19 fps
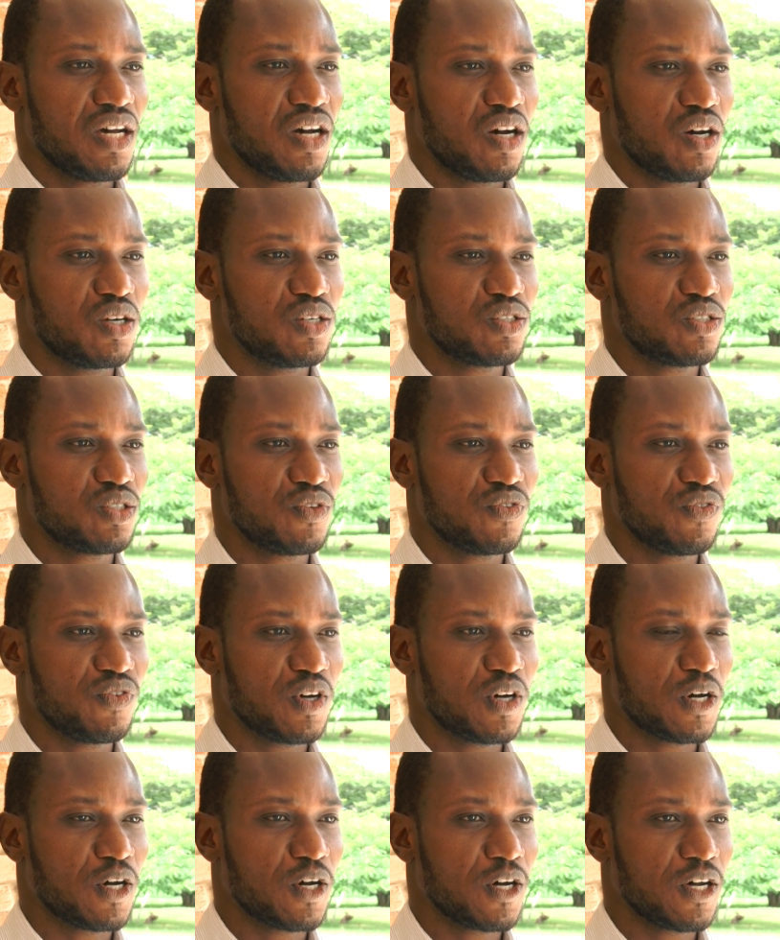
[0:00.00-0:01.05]
also
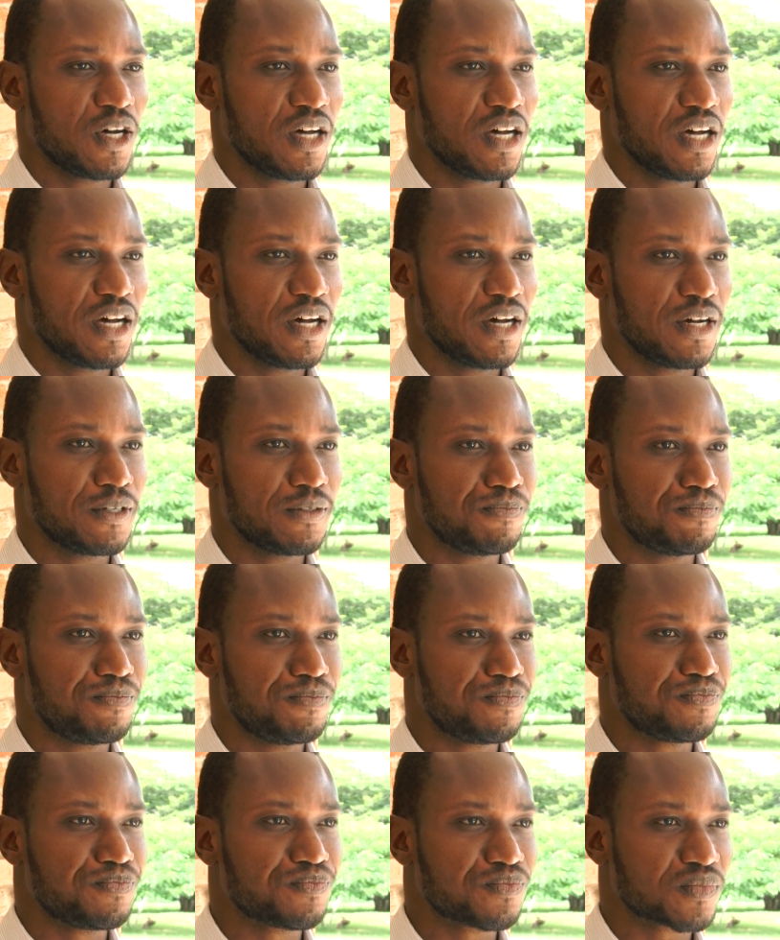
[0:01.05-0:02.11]
for
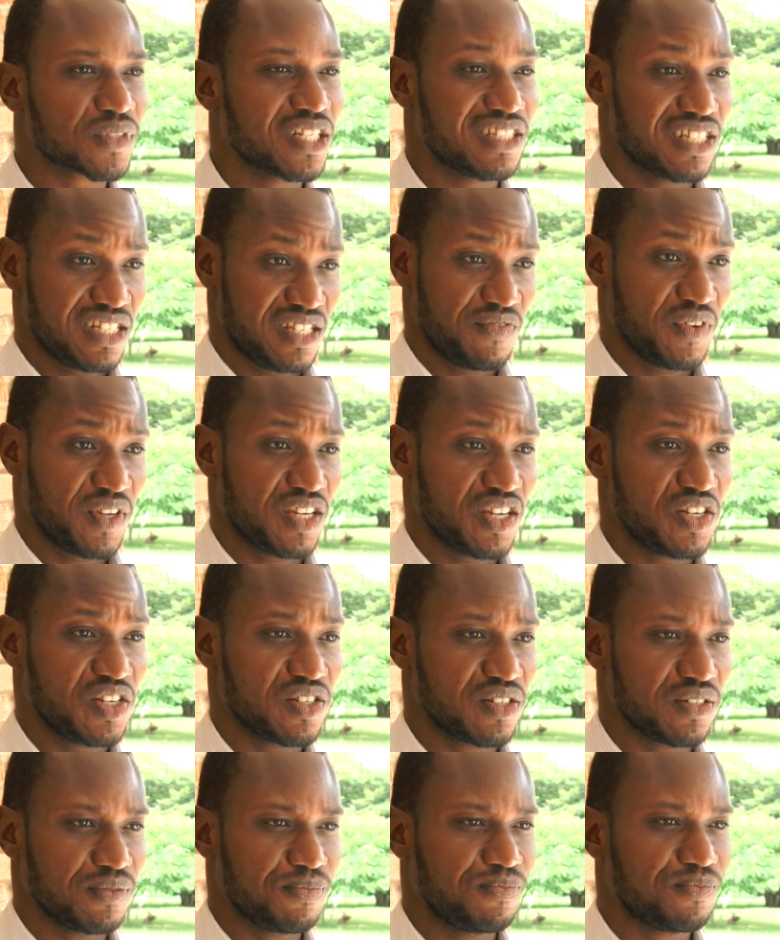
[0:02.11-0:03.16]
um,
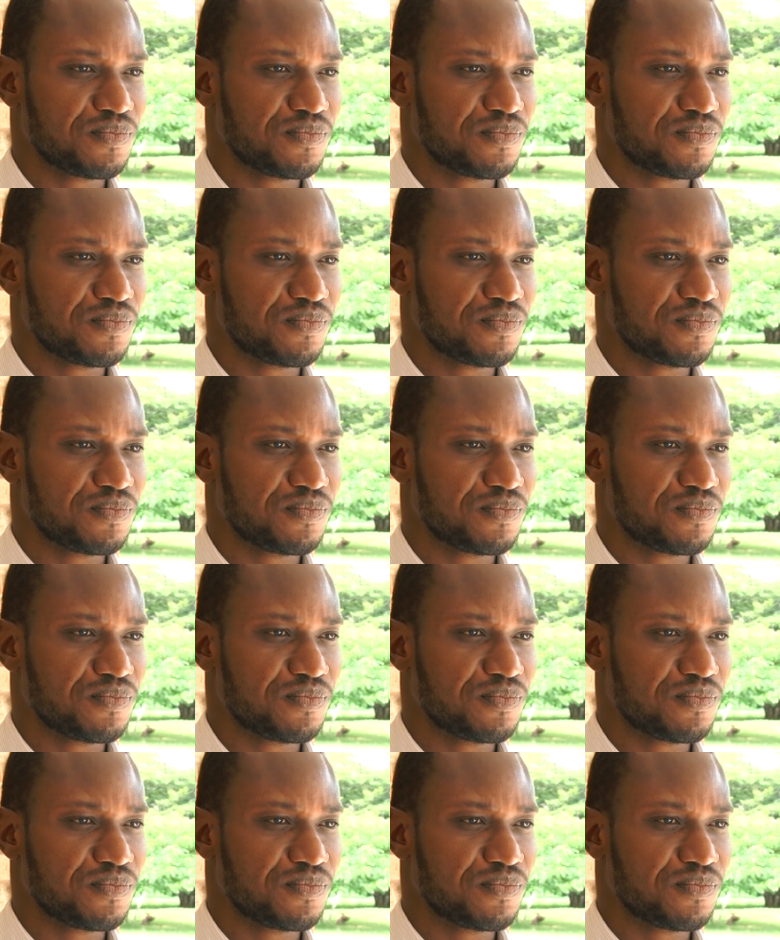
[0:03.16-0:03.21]
intensification.